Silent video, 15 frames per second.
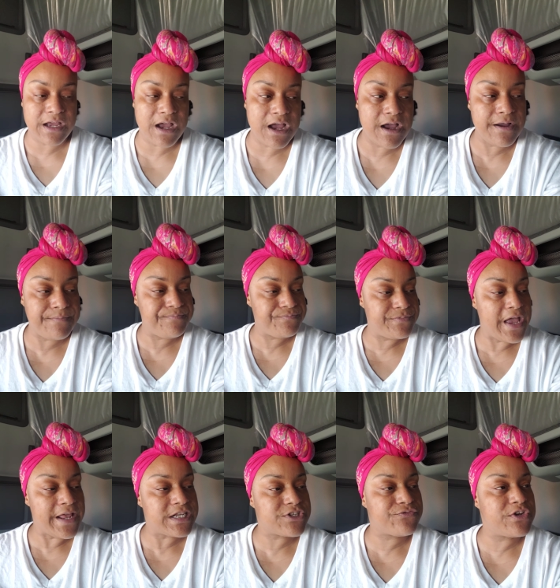um,
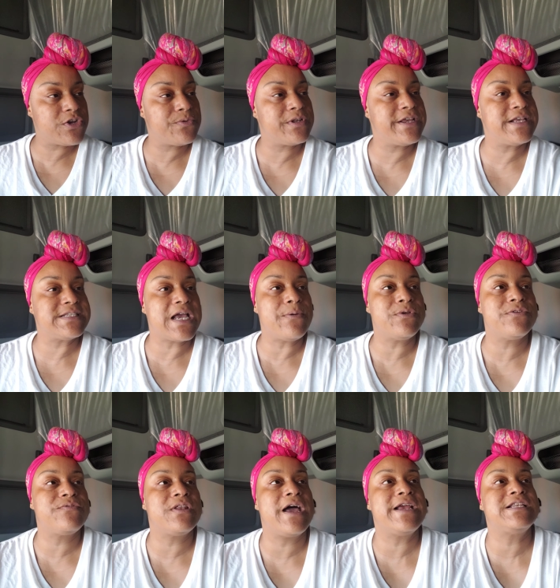not as frequently as I would
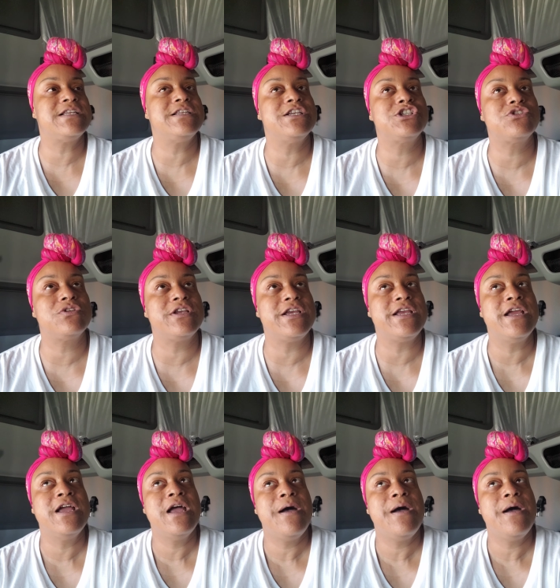have liked initially,